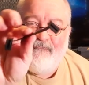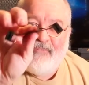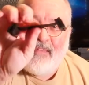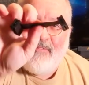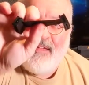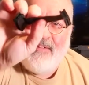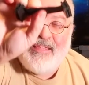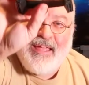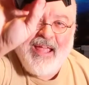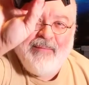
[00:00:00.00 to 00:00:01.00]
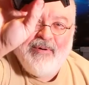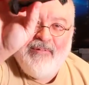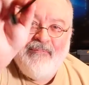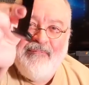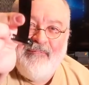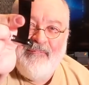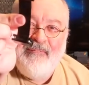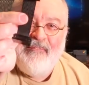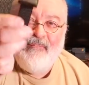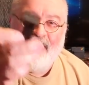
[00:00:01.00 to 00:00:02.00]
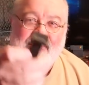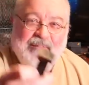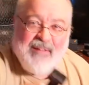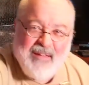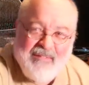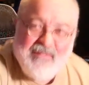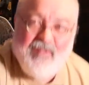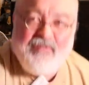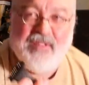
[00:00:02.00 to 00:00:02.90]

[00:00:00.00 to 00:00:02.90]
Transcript: So there's the cable. I don't know if